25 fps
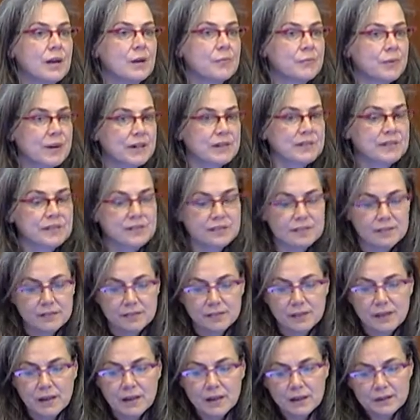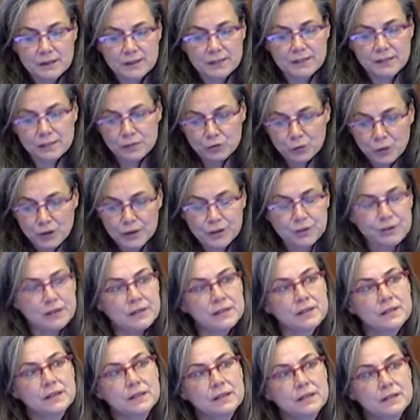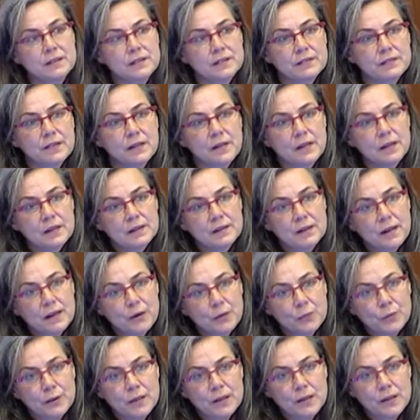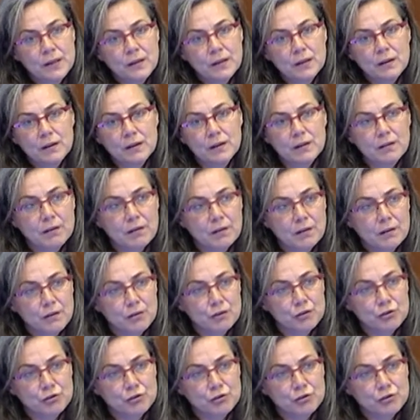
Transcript: practices, this is one of the things that we uh,